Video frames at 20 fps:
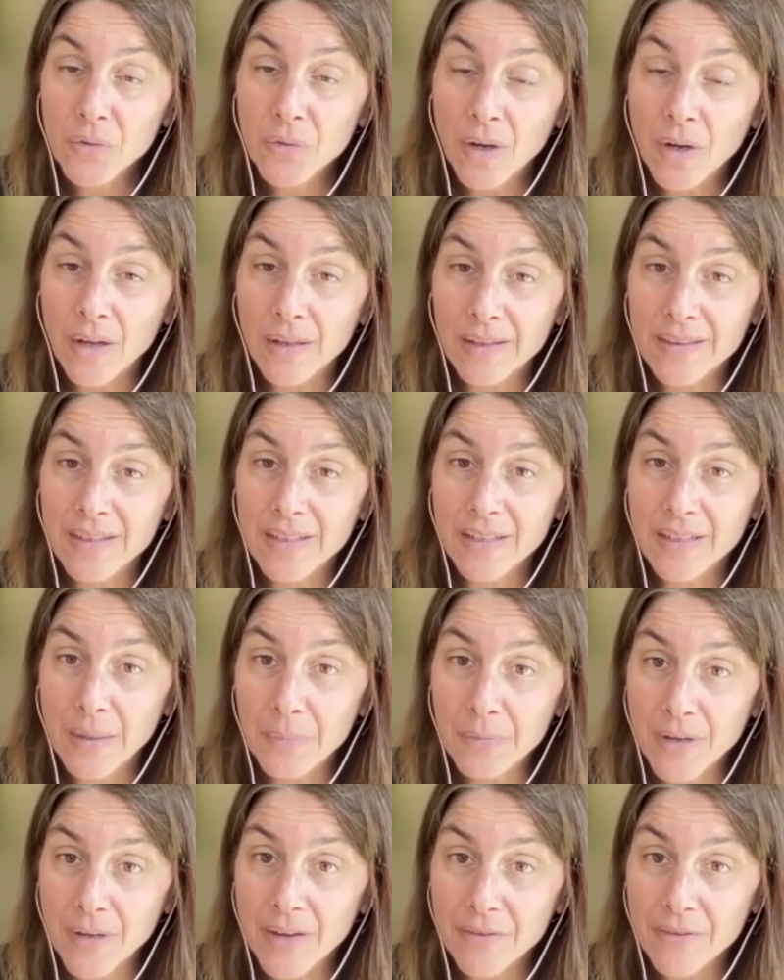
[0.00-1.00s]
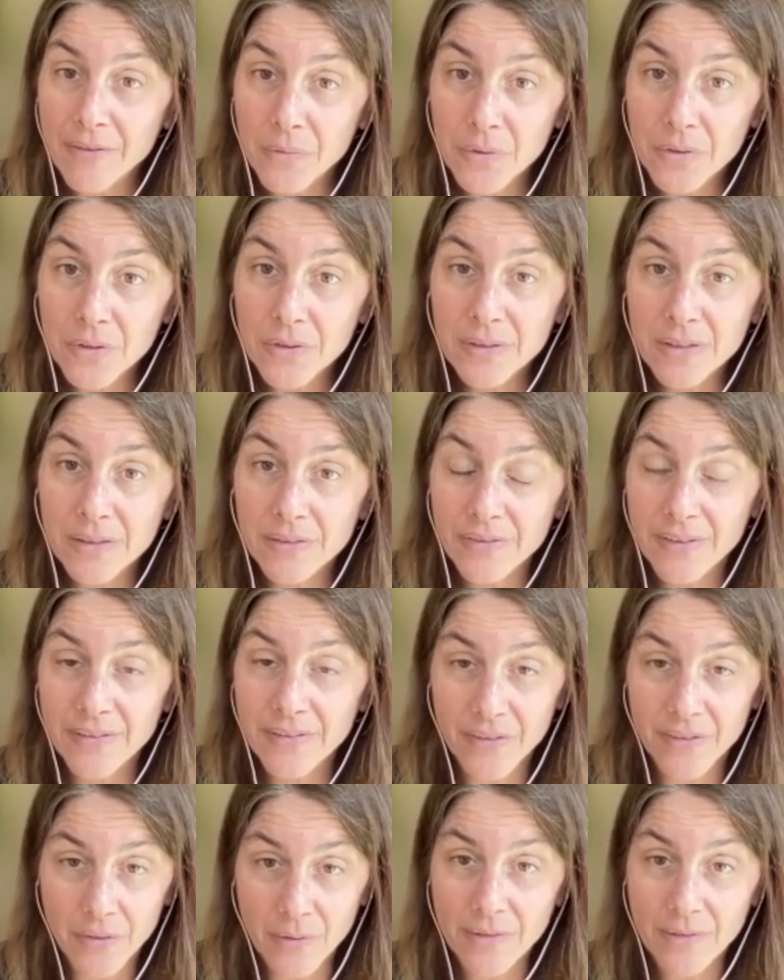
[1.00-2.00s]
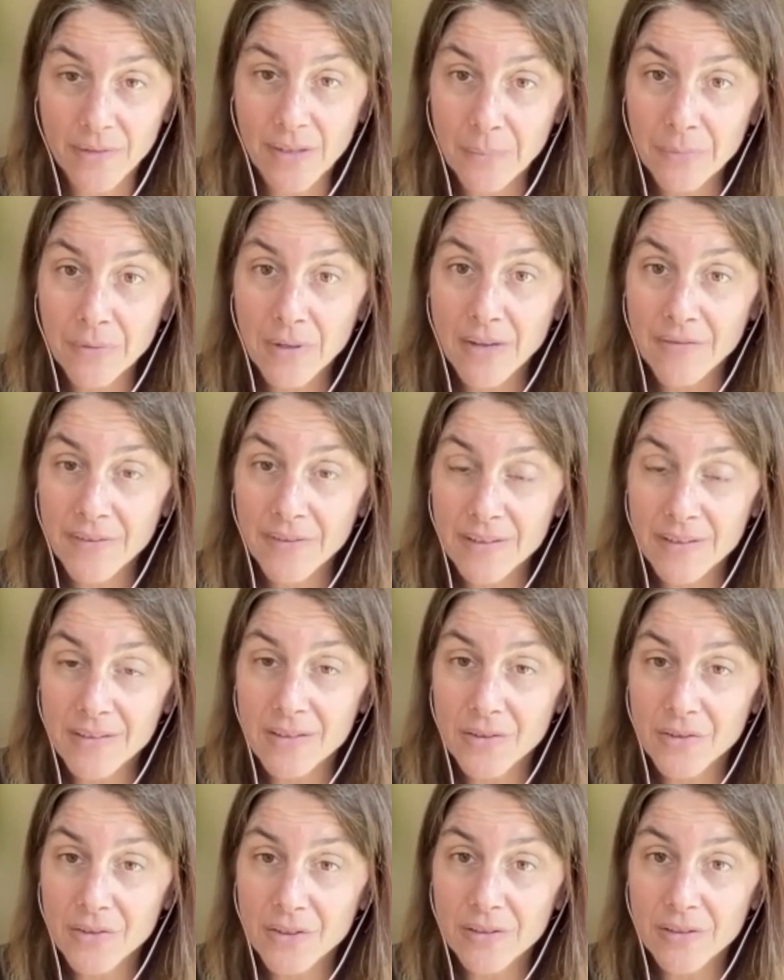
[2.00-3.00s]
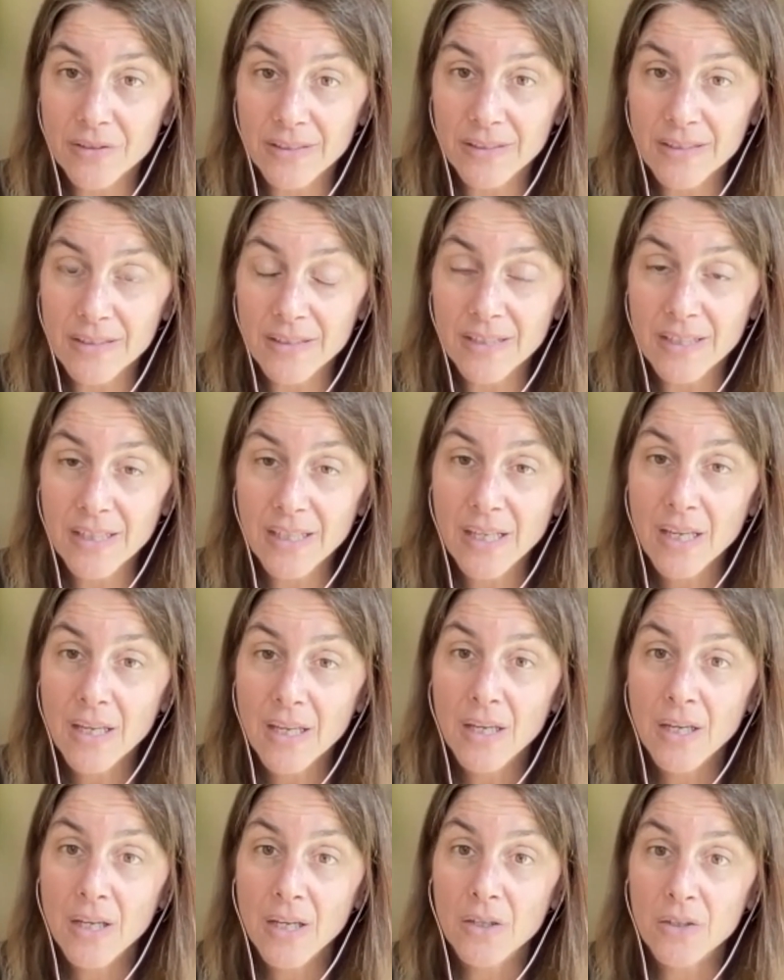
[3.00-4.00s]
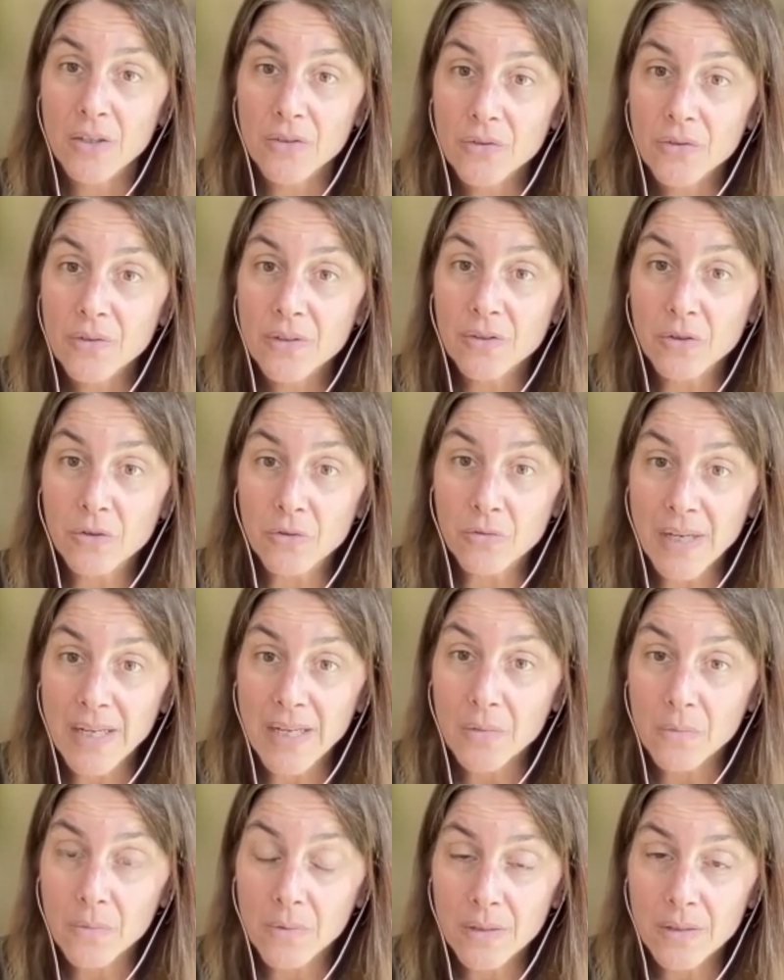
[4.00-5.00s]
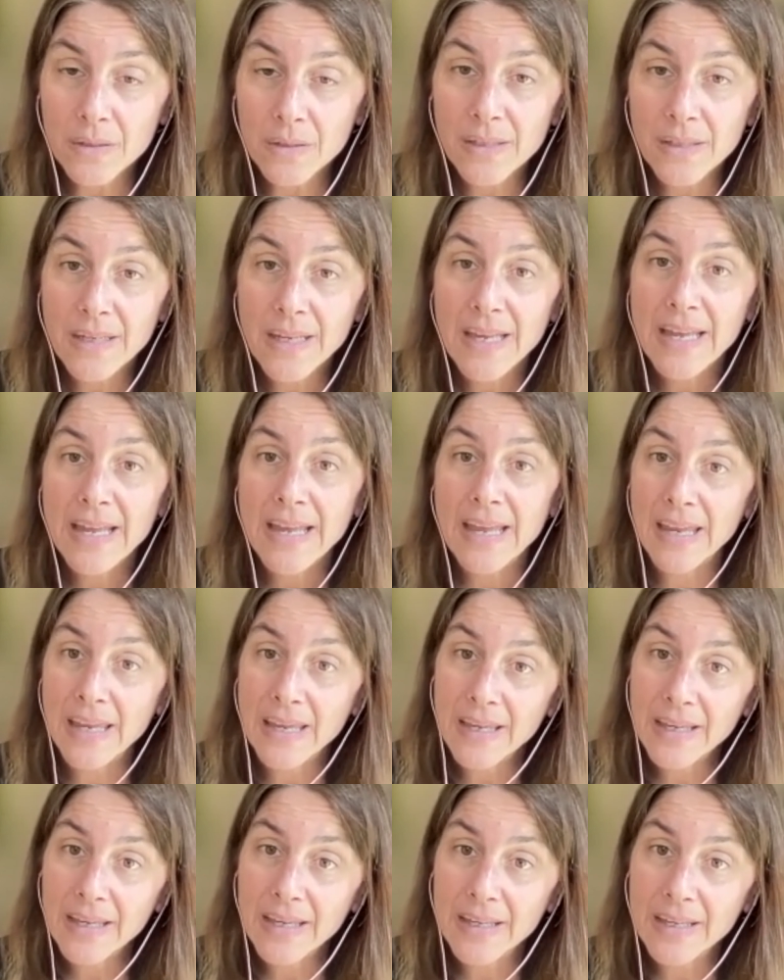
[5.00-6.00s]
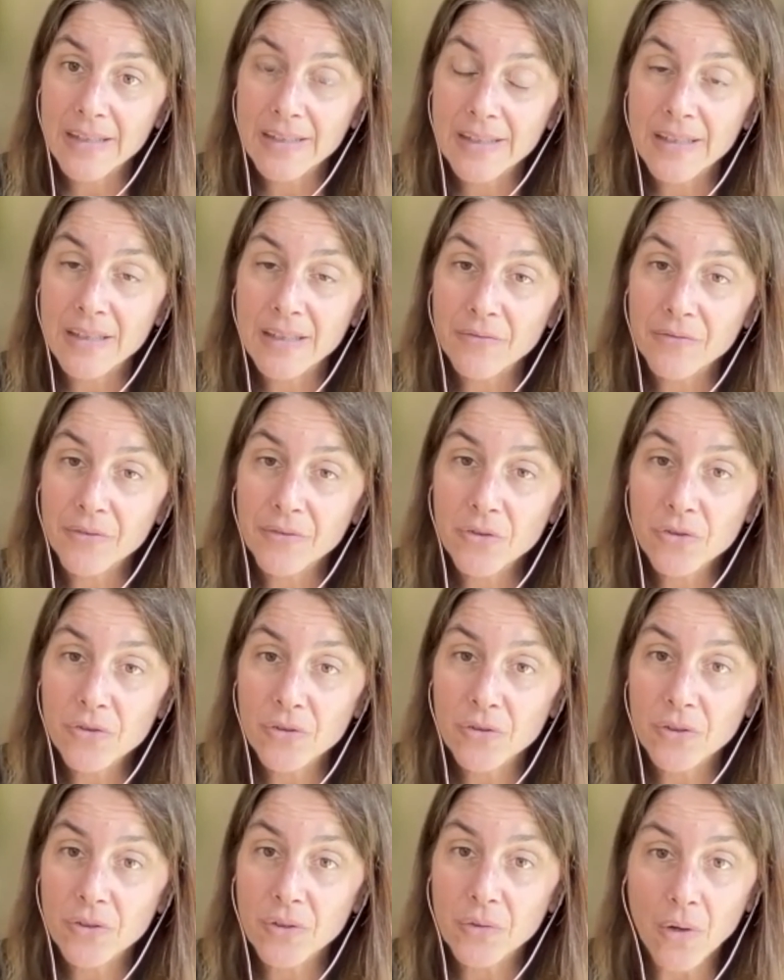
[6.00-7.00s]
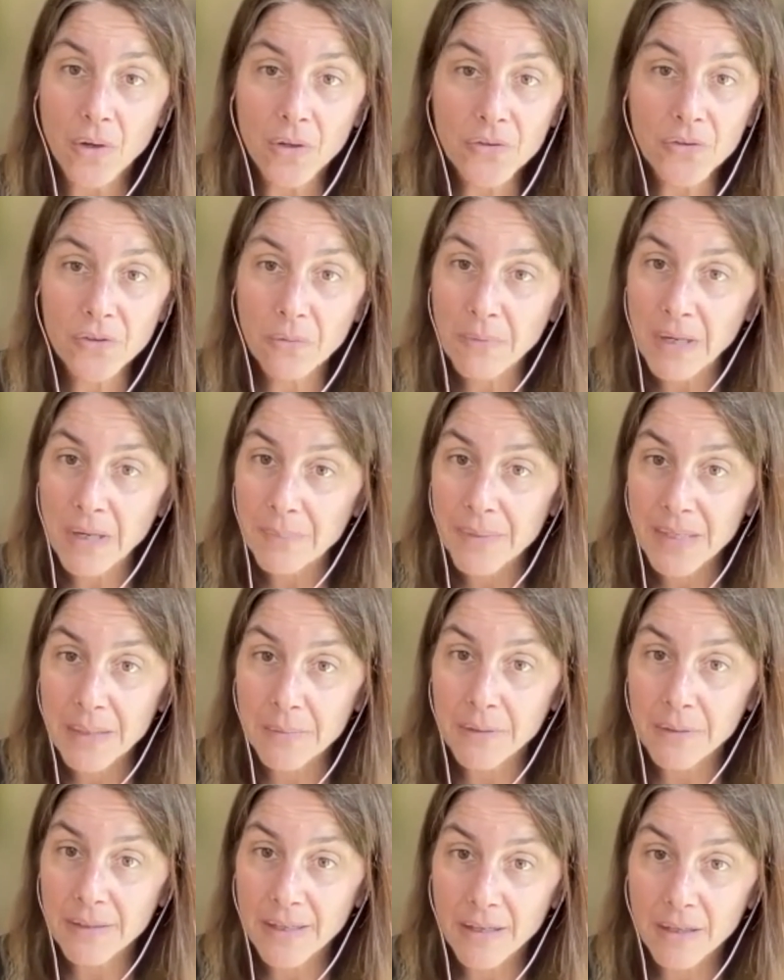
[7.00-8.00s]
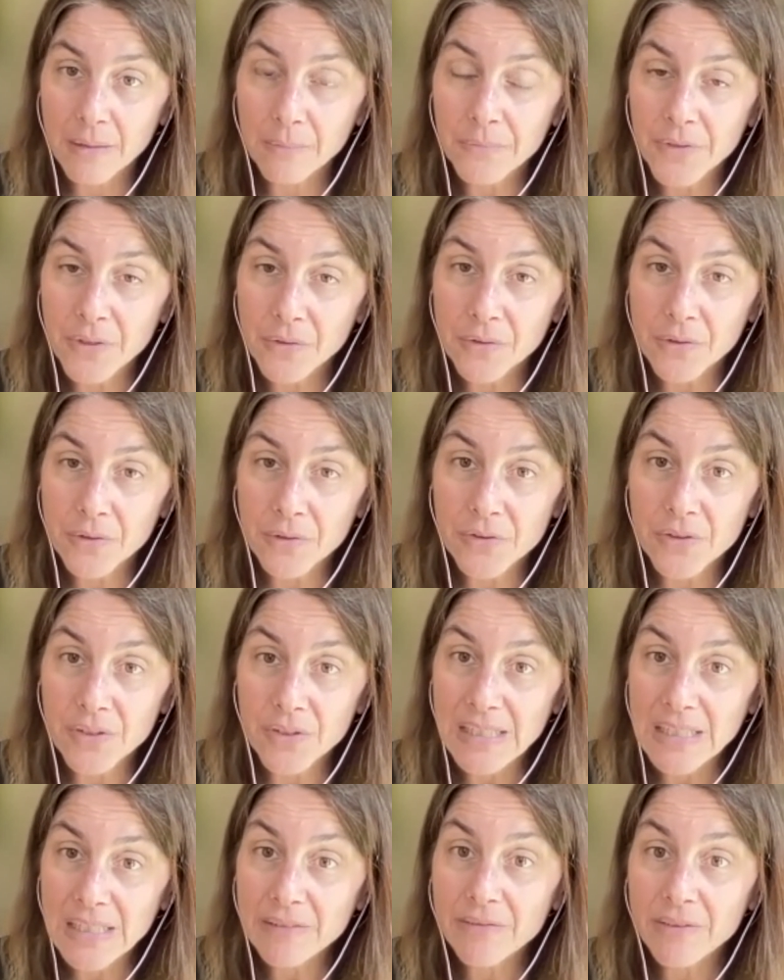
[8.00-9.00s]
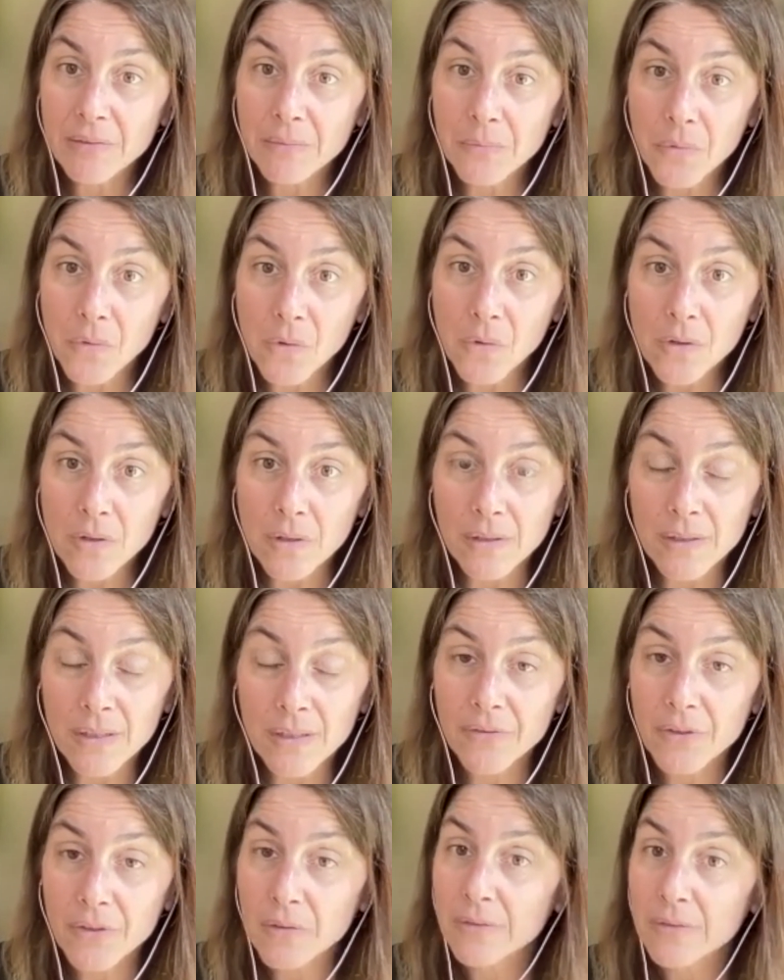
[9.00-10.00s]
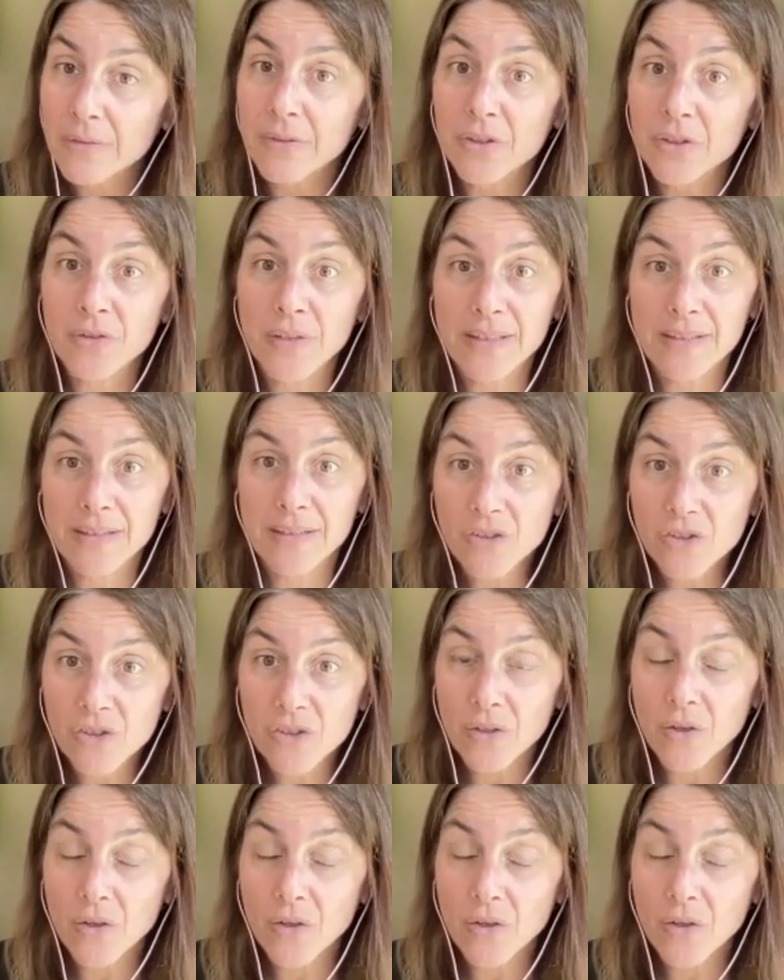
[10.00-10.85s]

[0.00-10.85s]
all in the nonprofit world, if you have nonprofit listeners that are listening, you're doing great work. And in the future, you also might be able to help donors even more if you even transition